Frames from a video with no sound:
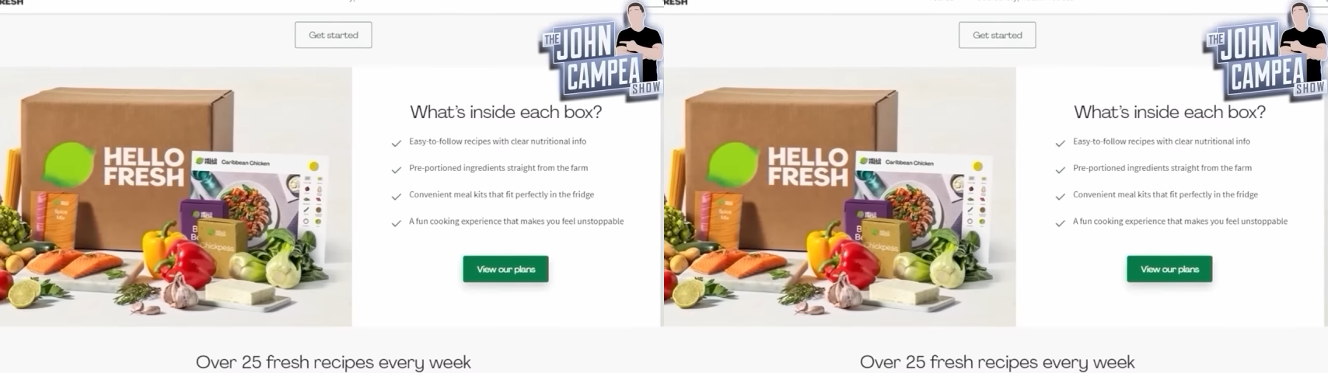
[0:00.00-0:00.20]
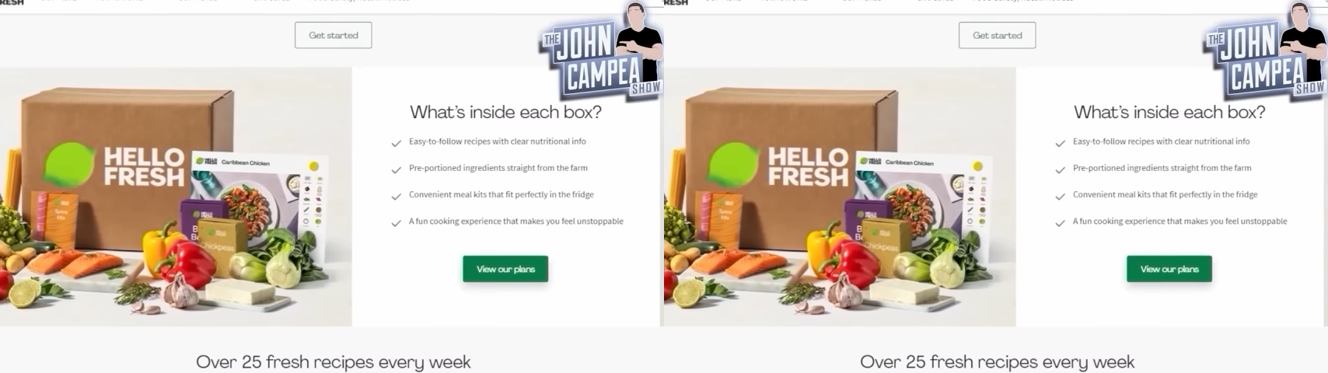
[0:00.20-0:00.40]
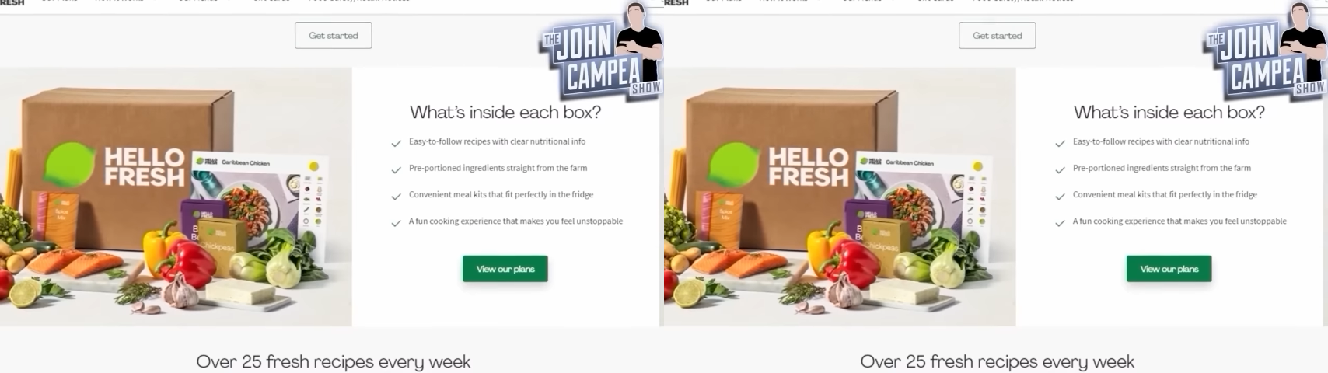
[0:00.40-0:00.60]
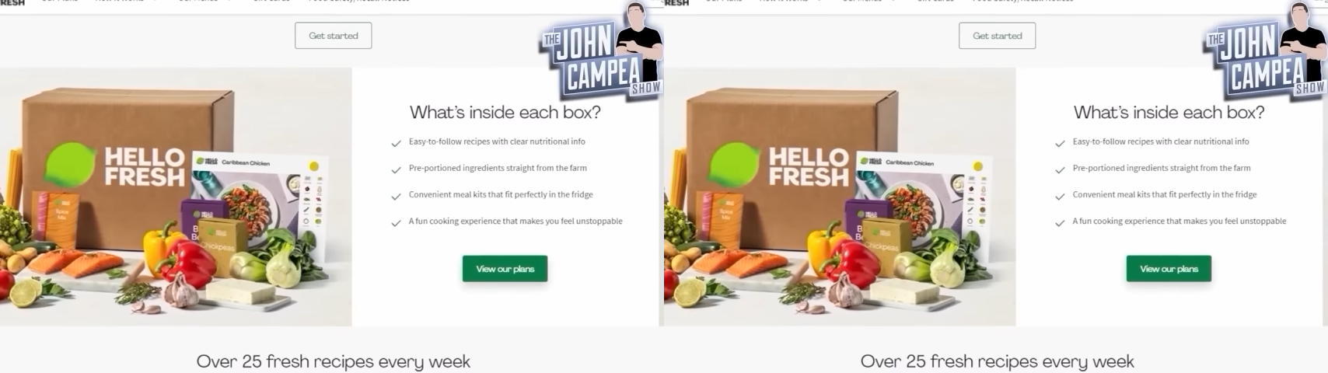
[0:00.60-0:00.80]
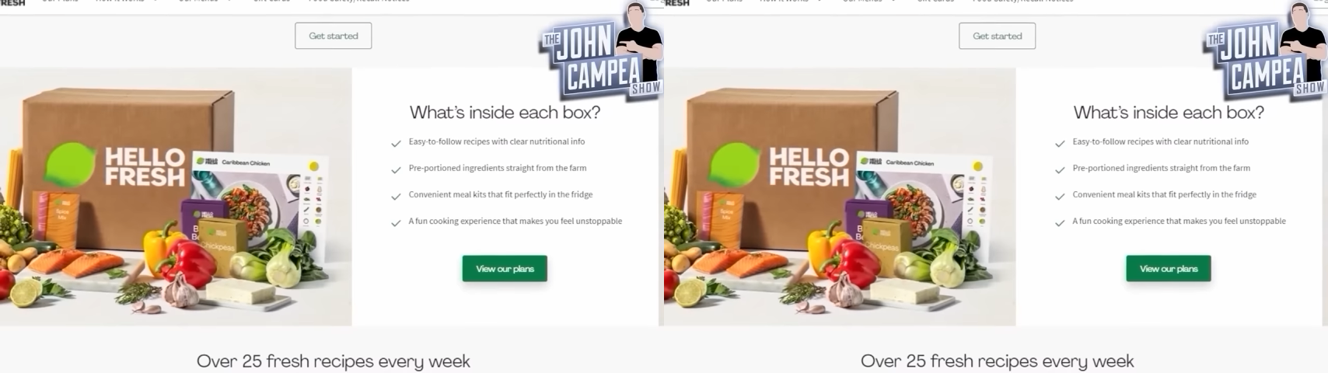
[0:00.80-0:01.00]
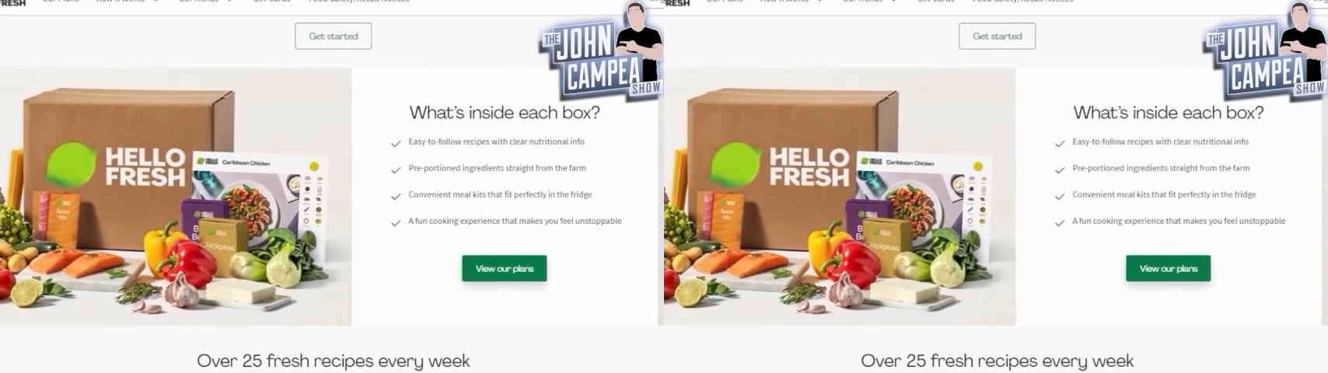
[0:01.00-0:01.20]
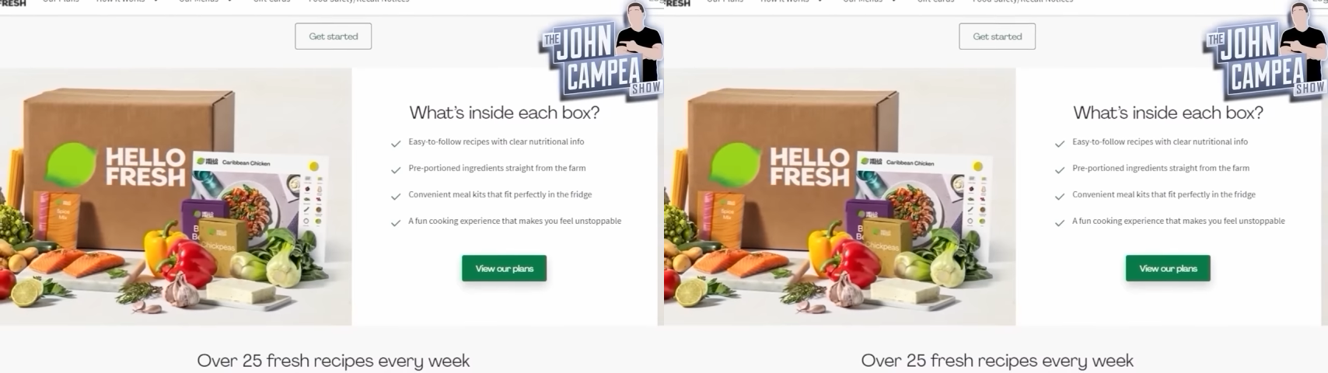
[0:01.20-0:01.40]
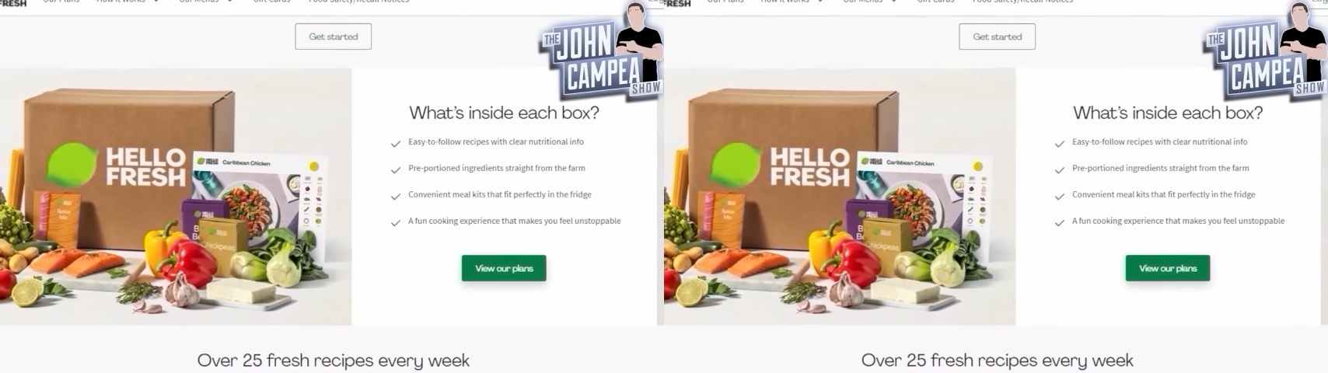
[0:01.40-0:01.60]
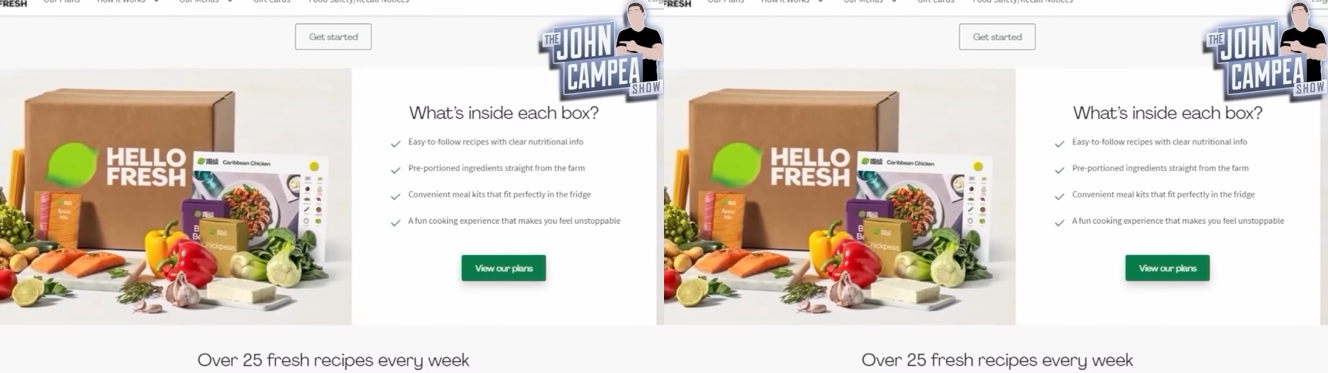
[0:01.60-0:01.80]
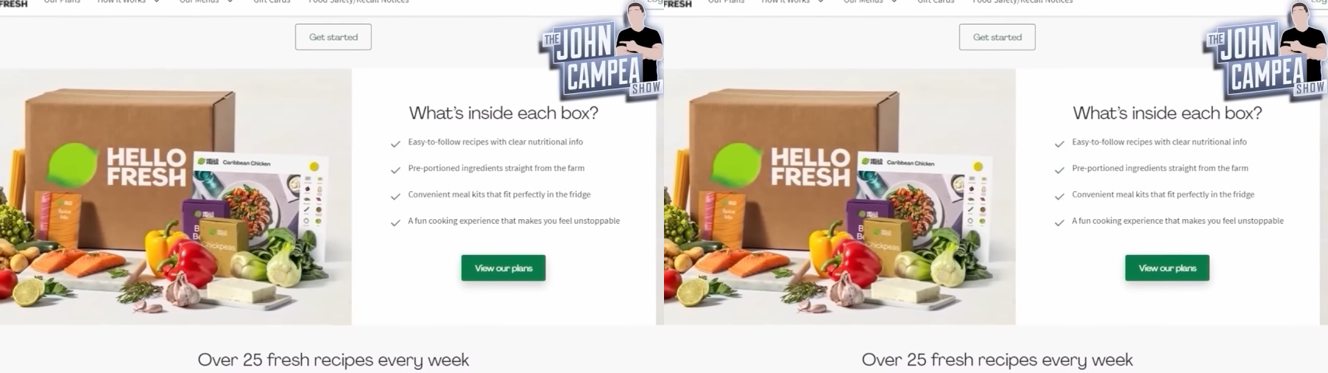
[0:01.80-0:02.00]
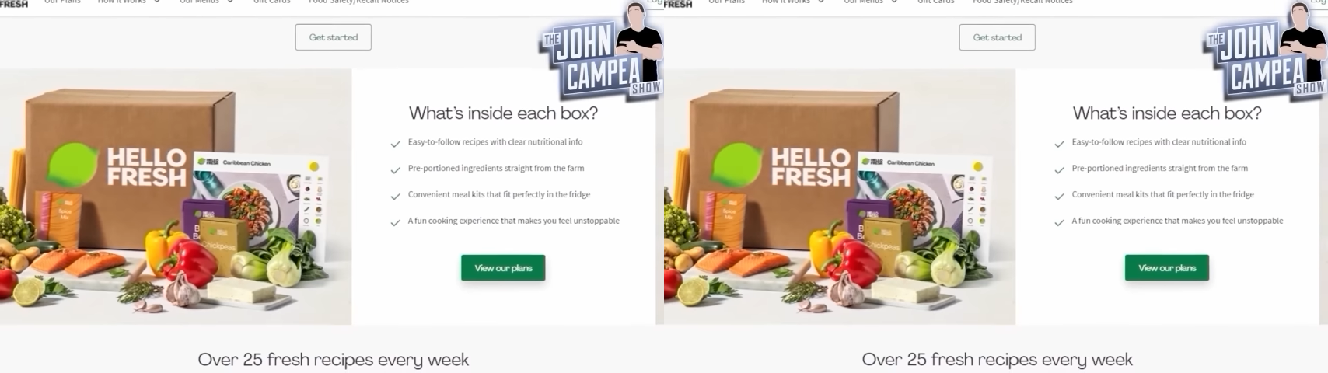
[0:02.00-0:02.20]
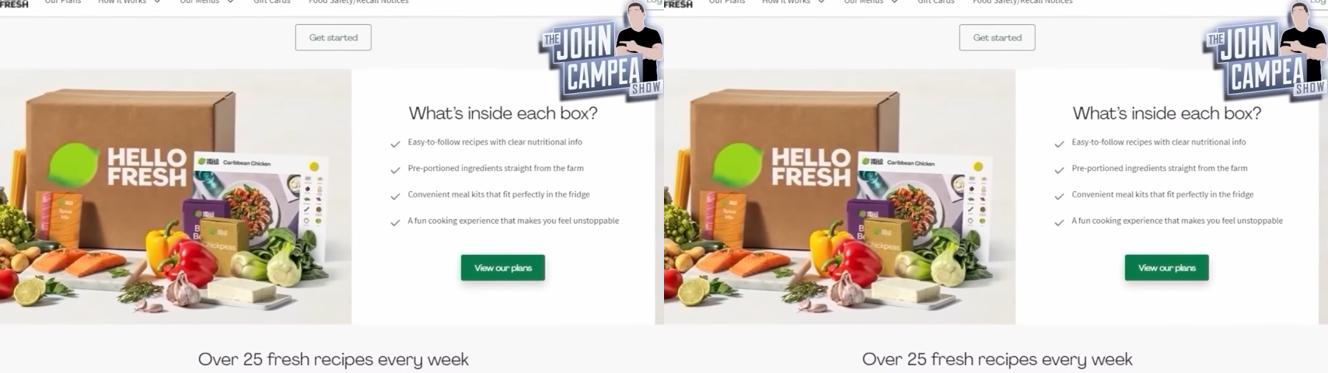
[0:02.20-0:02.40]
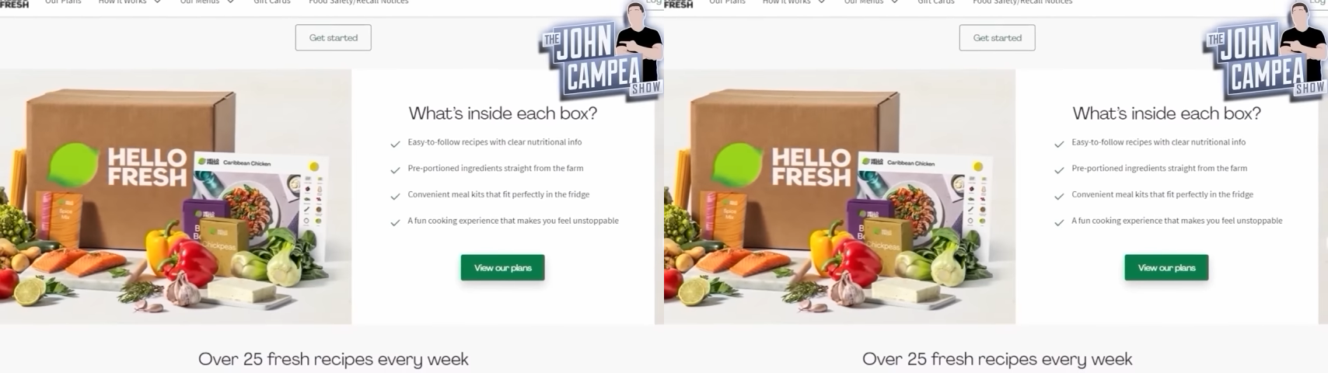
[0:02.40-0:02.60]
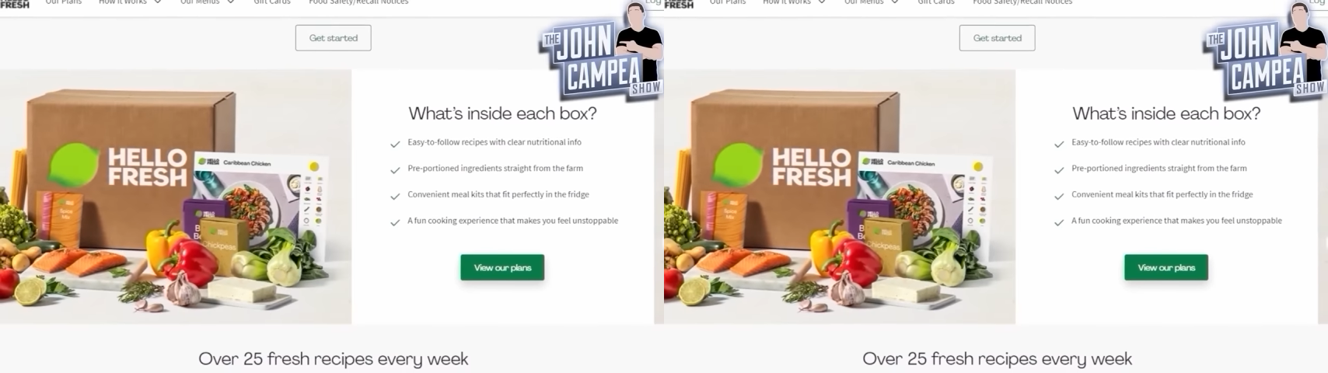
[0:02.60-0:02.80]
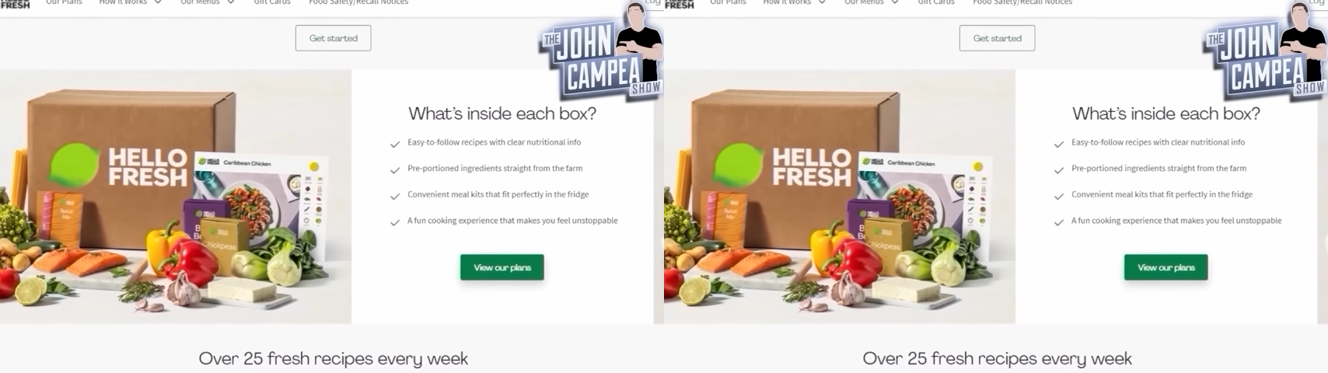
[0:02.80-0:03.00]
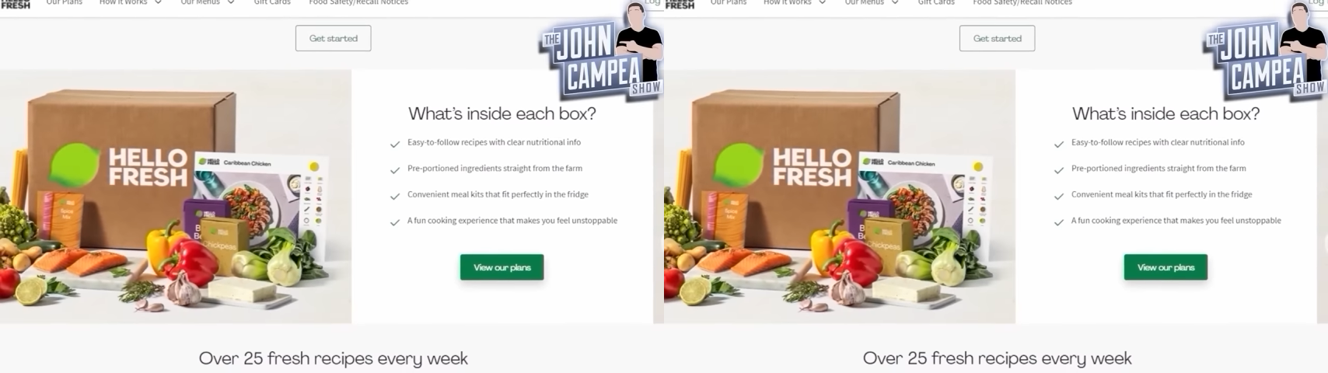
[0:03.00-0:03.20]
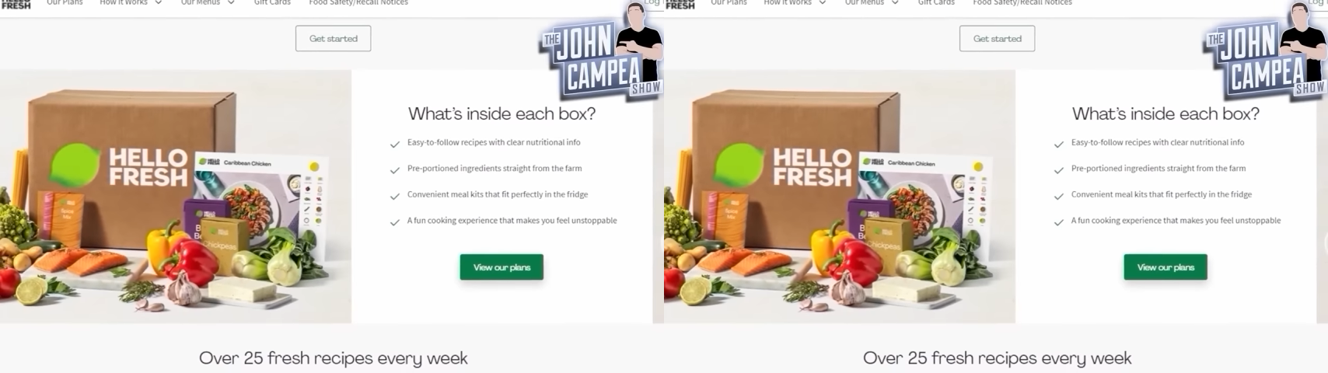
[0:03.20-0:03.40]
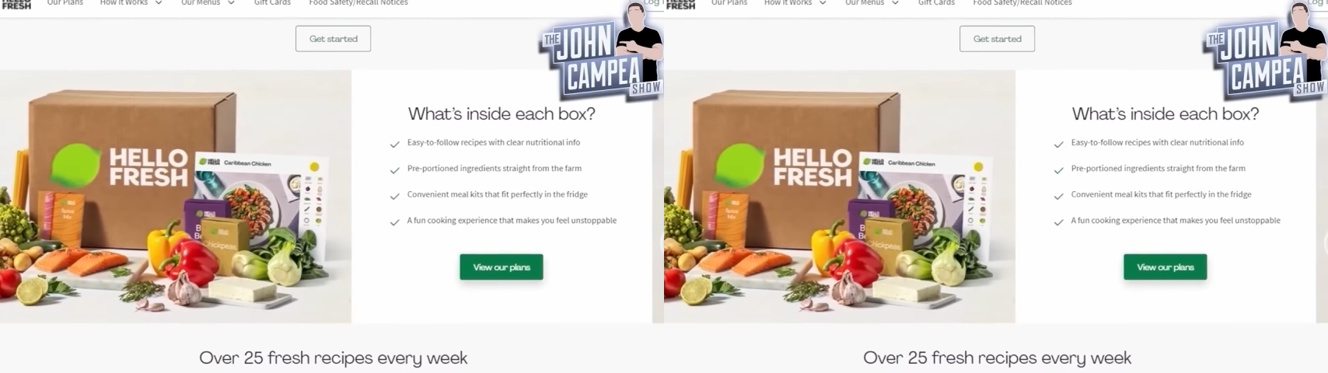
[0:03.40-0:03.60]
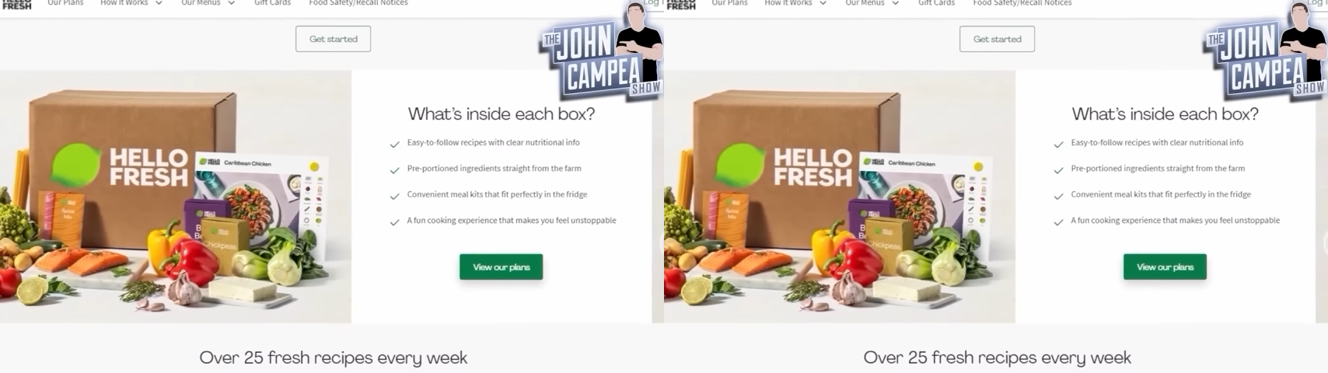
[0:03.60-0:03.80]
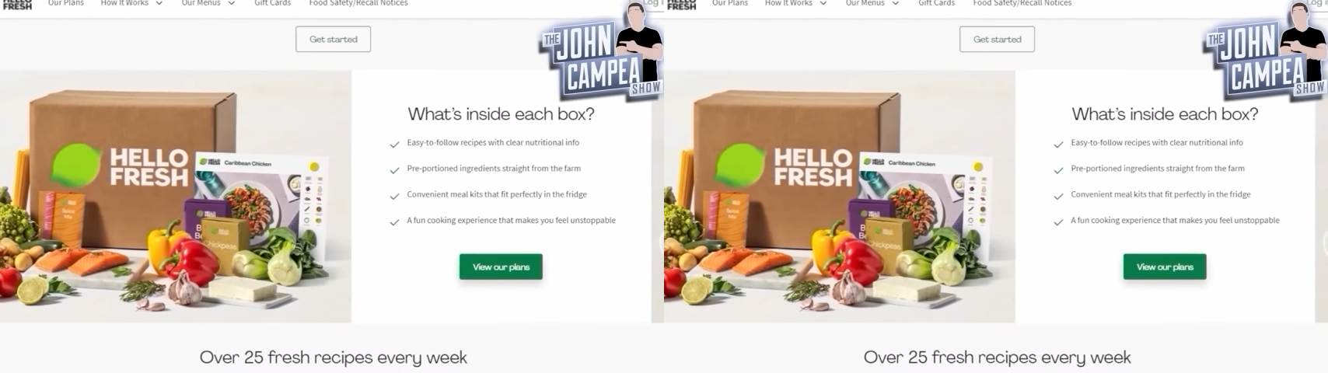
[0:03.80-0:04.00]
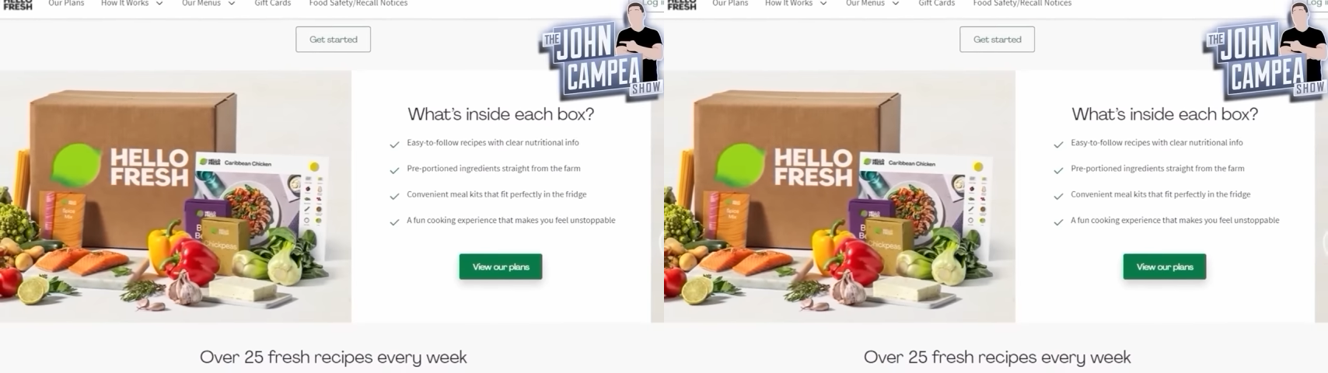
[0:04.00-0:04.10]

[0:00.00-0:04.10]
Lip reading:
Nobody's mouth can be seen.